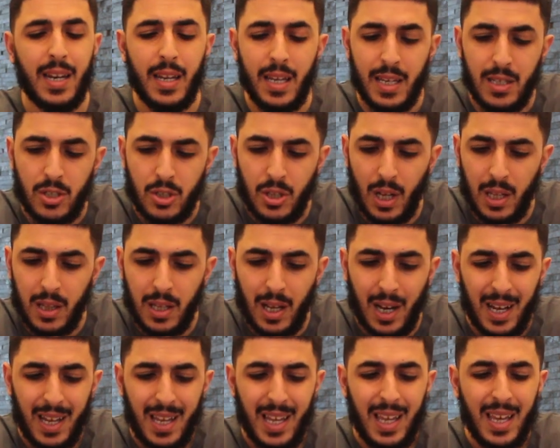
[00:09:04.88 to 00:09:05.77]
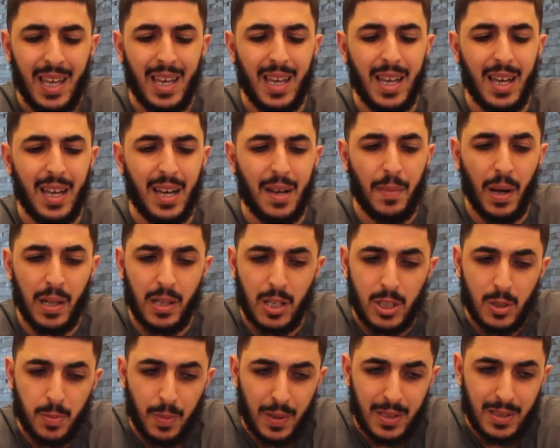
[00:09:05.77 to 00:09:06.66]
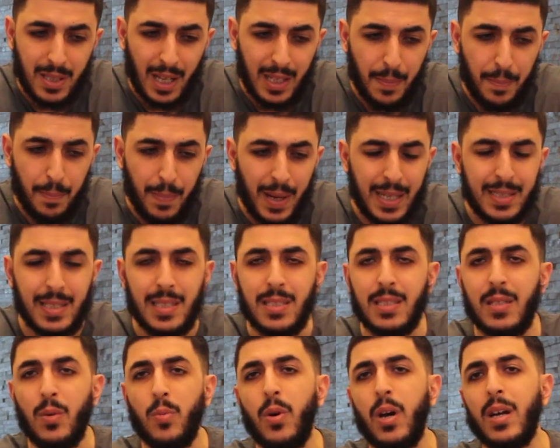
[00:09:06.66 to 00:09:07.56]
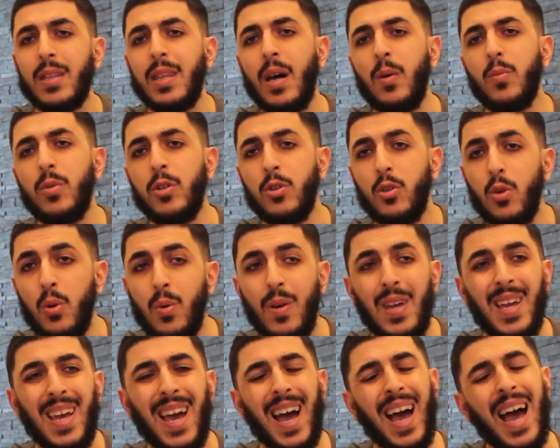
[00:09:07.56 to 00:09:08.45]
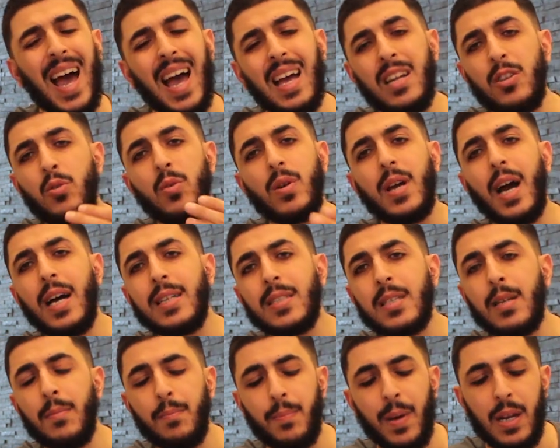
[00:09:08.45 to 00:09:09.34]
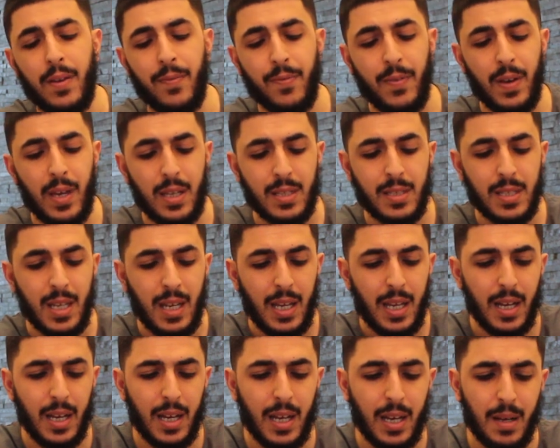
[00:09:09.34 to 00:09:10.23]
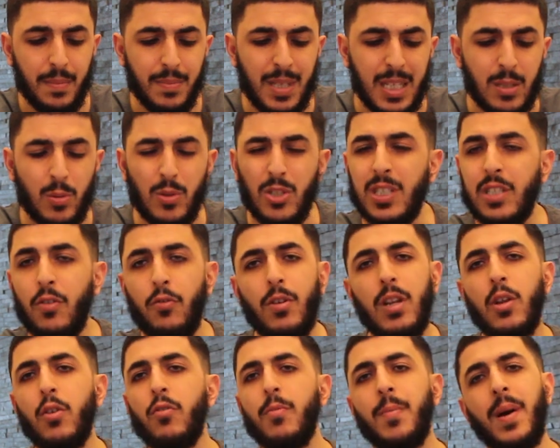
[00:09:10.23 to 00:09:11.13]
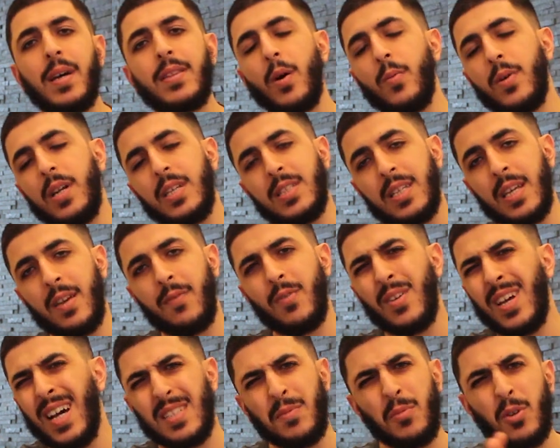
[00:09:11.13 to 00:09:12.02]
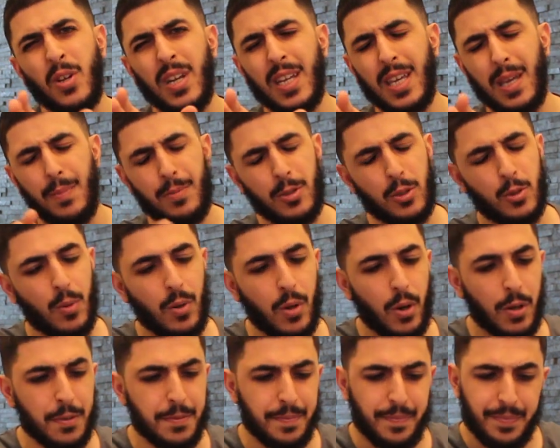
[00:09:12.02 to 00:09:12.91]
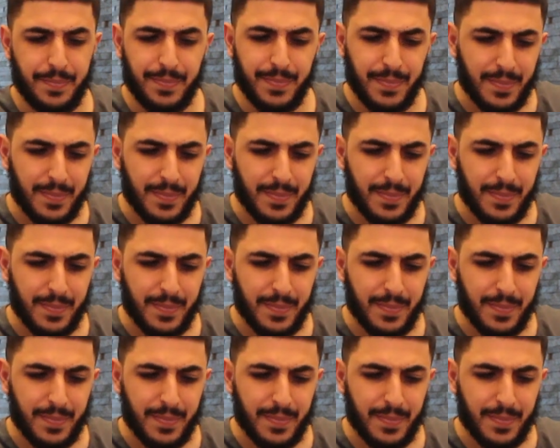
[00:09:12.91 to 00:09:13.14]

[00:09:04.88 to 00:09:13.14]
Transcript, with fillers: And inshallah, um, Allah subhanahu wa ta'ala blesses the work that we do and you guys can benefit. Um, this was just a little reminder I wanted to give you guys. I'm not going to keep it too long.